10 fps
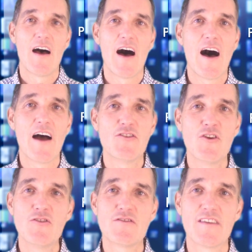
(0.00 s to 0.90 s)
Uh,
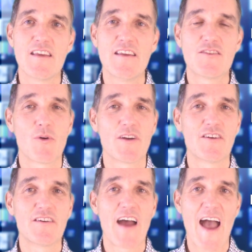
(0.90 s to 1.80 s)
use the
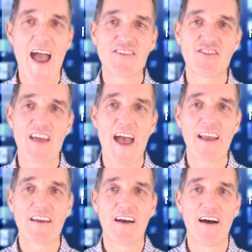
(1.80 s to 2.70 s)
Twitter
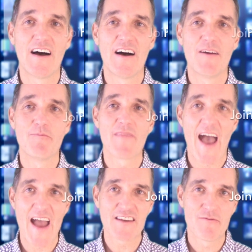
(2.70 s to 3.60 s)
hashtag, um,
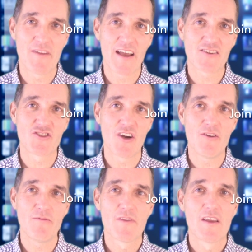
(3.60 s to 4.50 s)

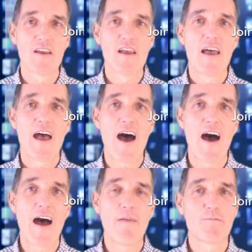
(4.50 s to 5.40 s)
hashvxshow.
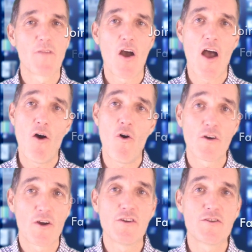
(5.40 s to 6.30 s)
Um,
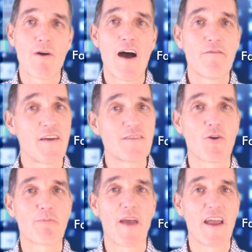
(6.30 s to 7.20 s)
or go to our
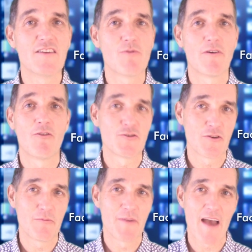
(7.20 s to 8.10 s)
Facebook page. We'll
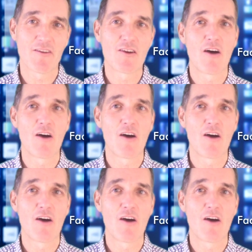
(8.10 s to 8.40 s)
also be having